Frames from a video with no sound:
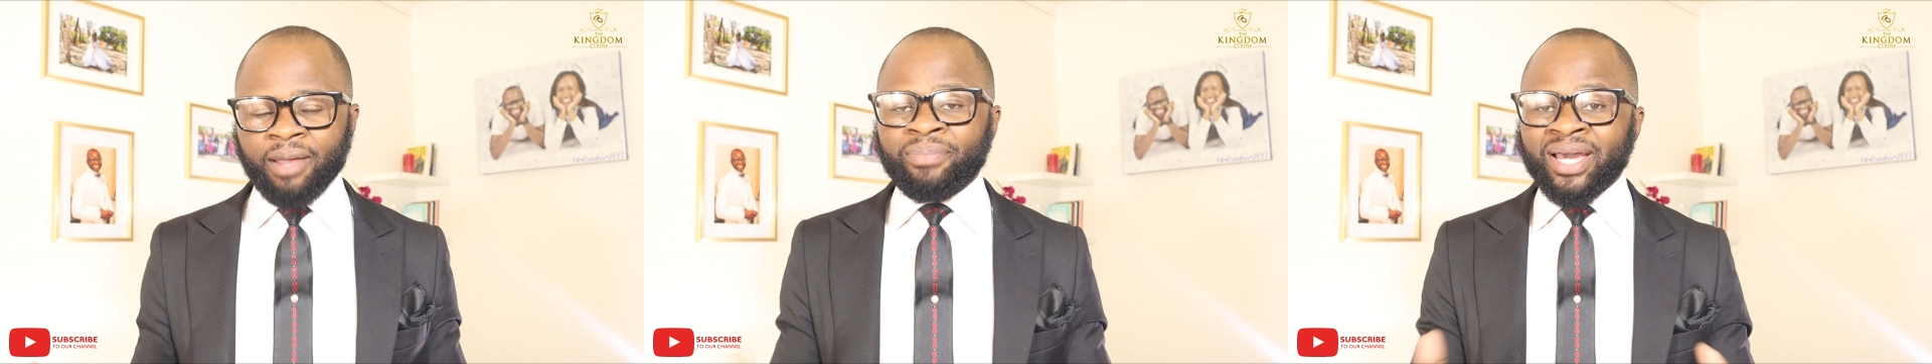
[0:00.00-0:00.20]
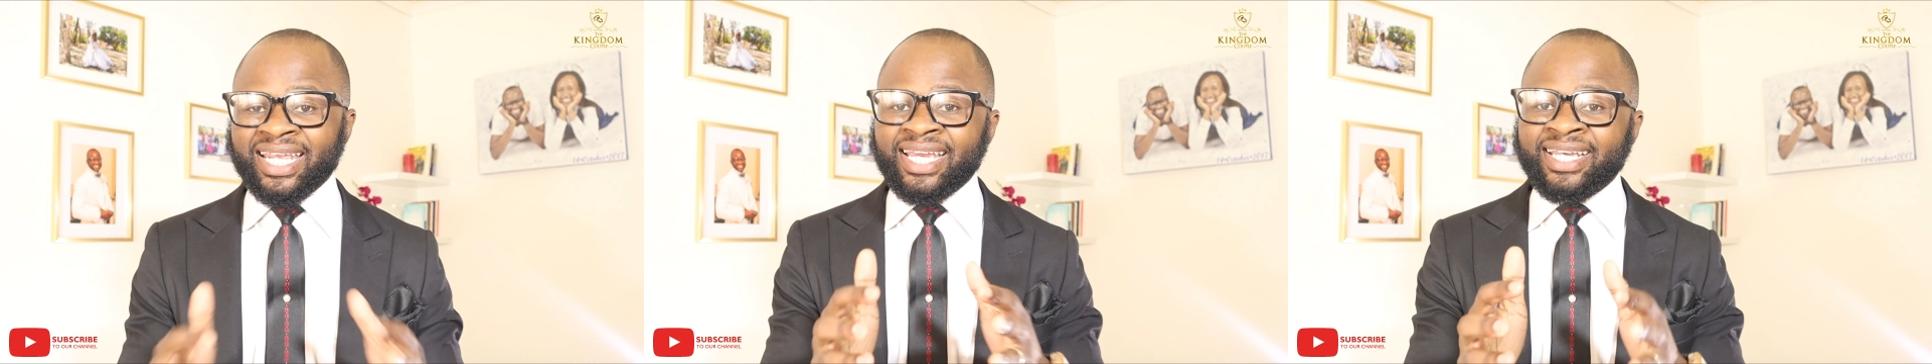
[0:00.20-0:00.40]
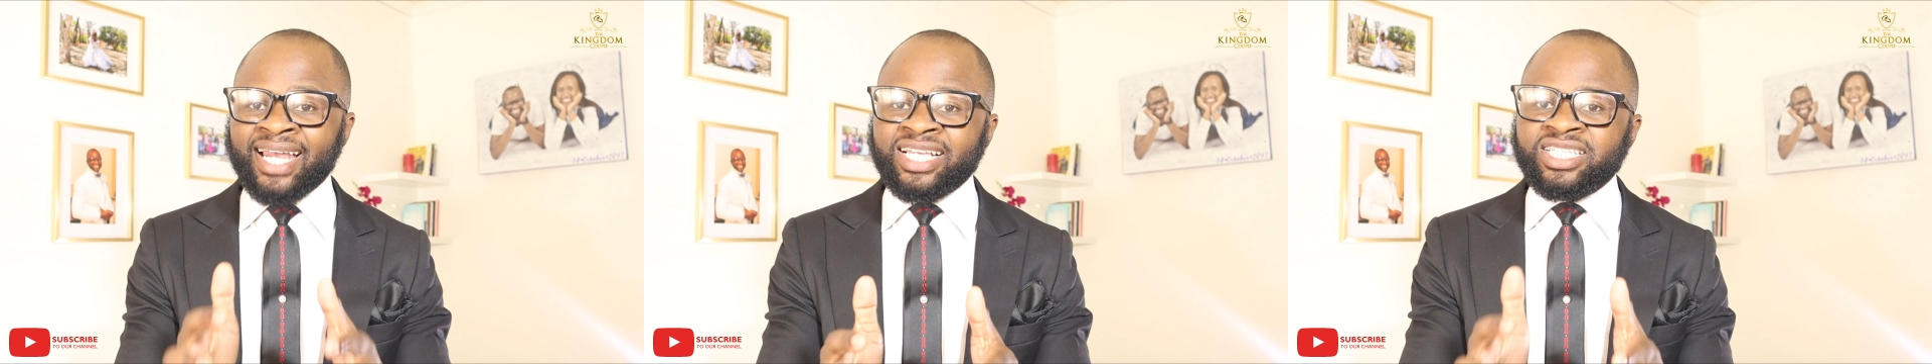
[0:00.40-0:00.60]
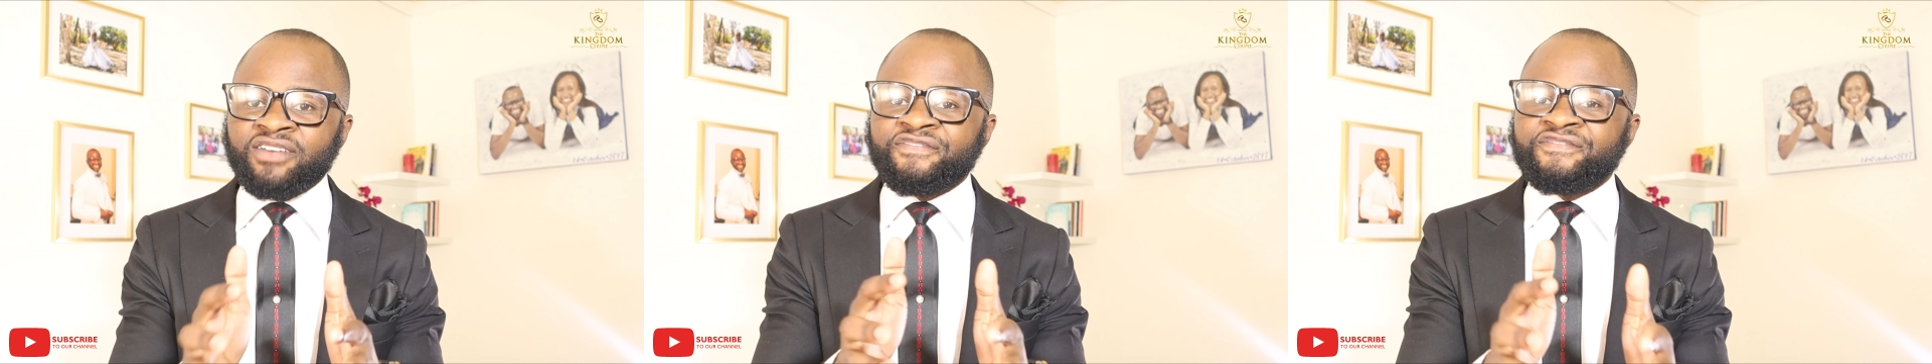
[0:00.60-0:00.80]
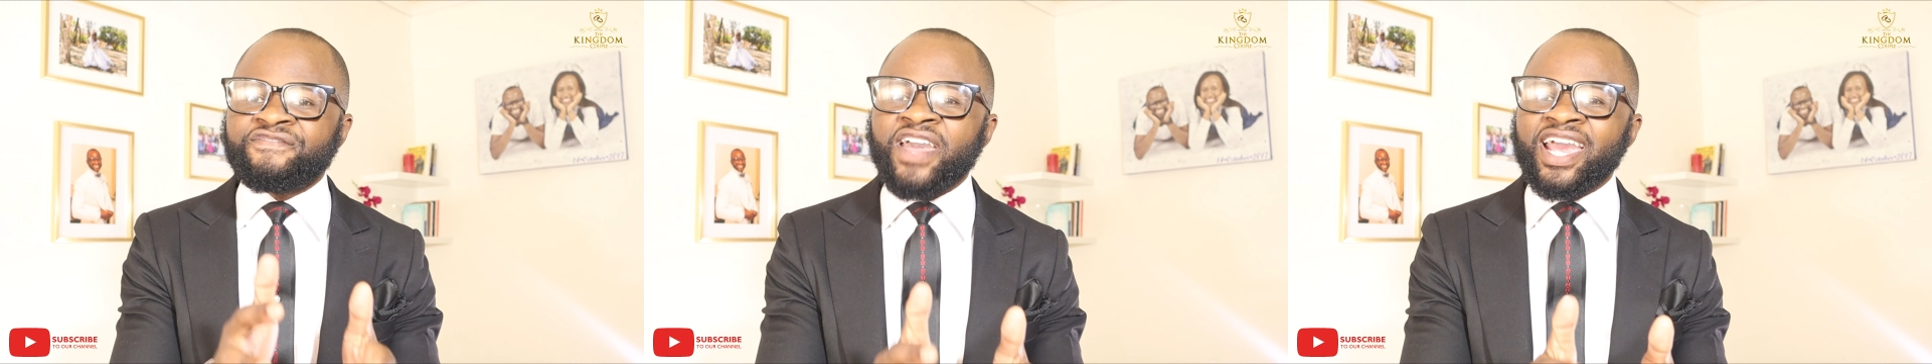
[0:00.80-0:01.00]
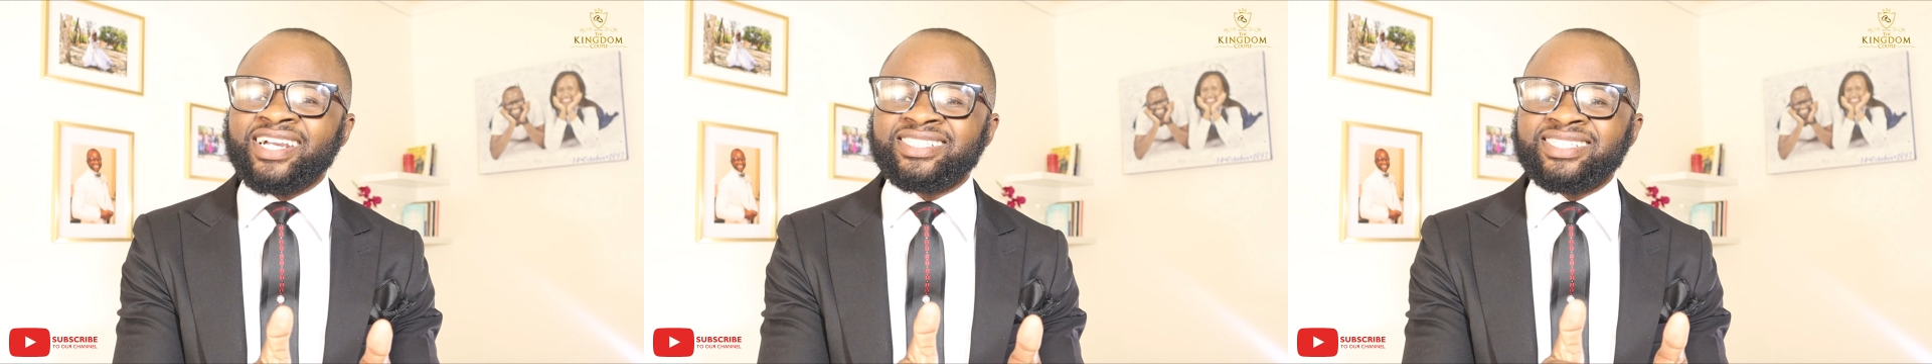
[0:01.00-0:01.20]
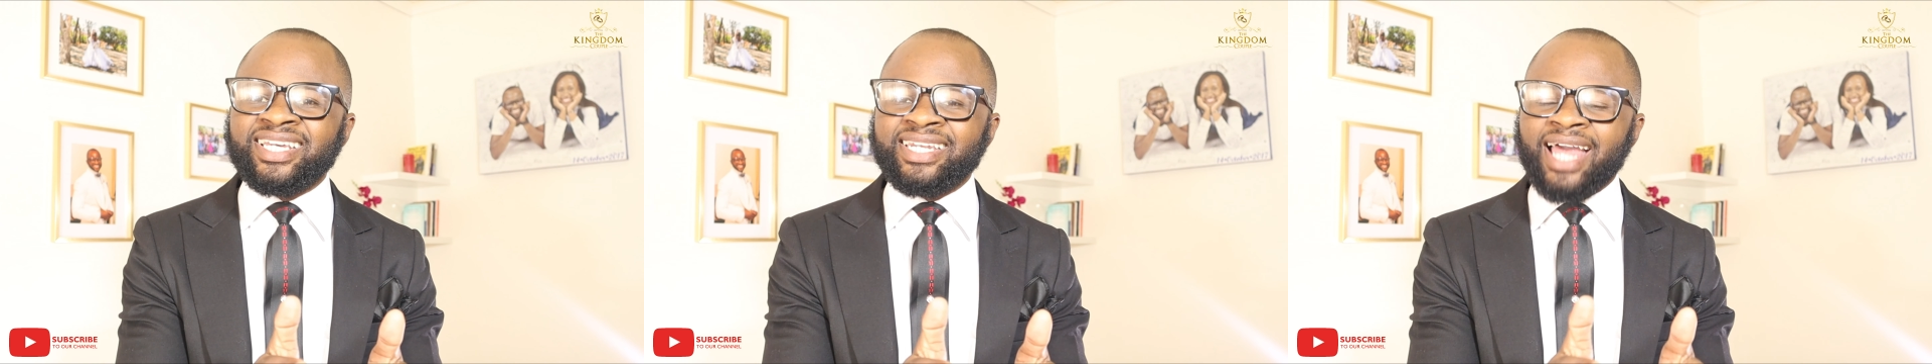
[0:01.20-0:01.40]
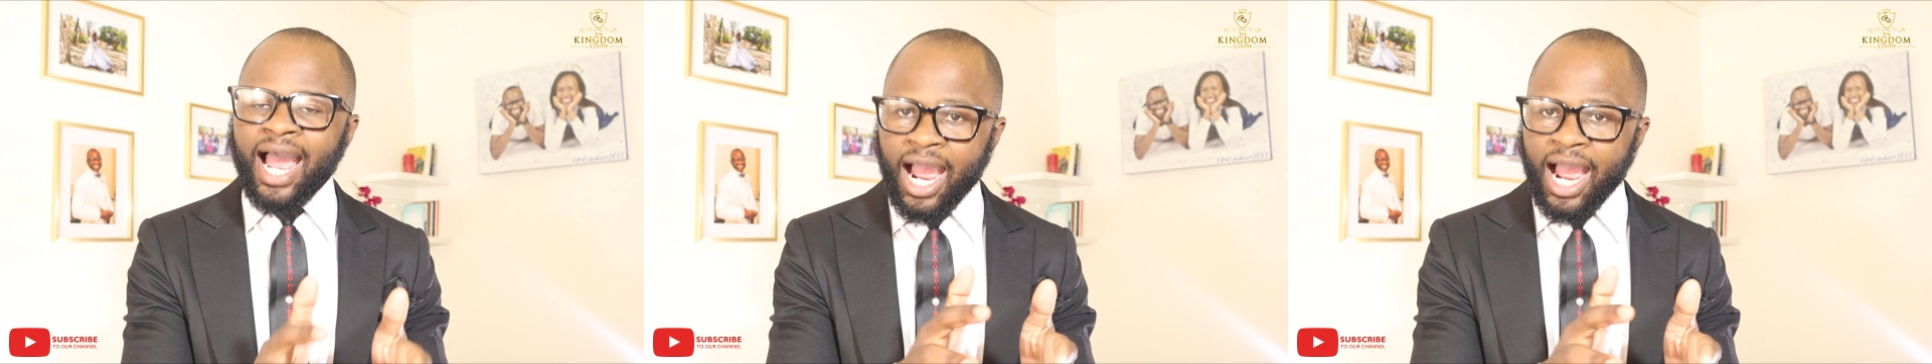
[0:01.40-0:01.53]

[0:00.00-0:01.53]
But it has affected